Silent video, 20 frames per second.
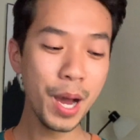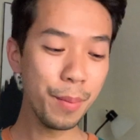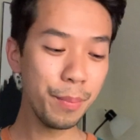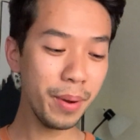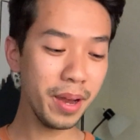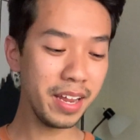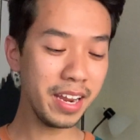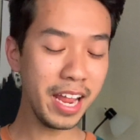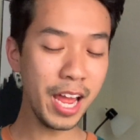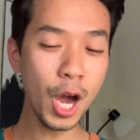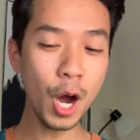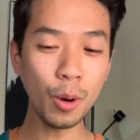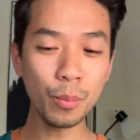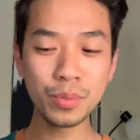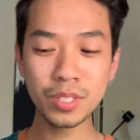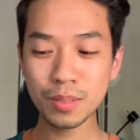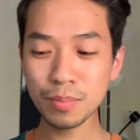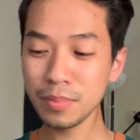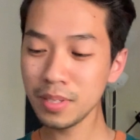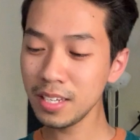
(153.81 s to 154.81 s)
but it
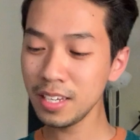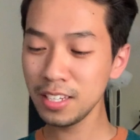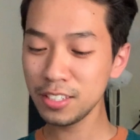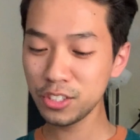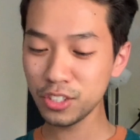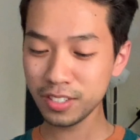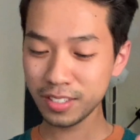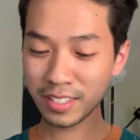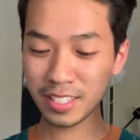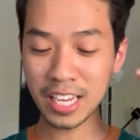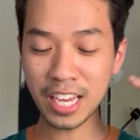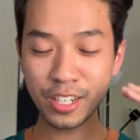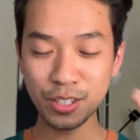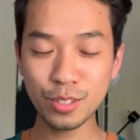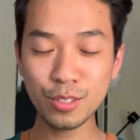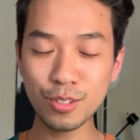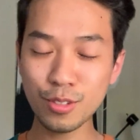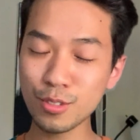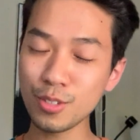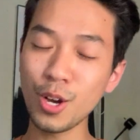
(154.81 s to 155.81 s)
helps me just get into
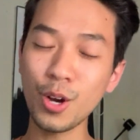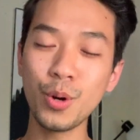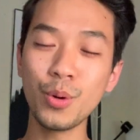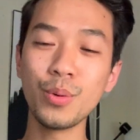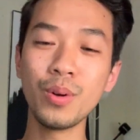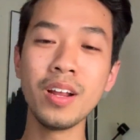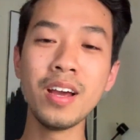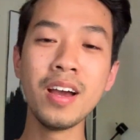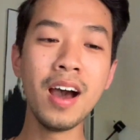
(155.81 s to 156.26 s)
the zone.